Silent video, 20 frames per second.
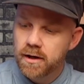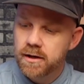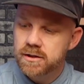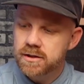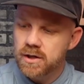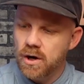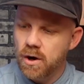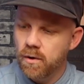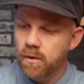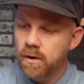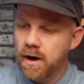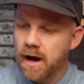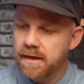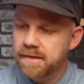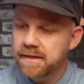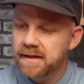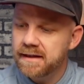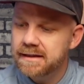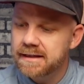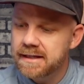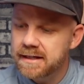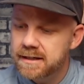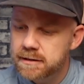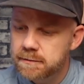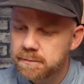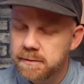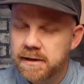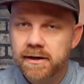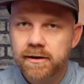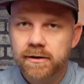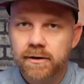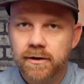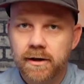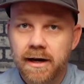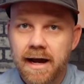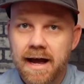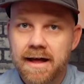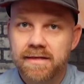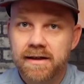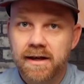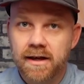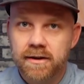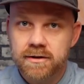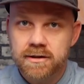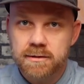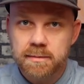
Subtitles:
So I think this speaker and the other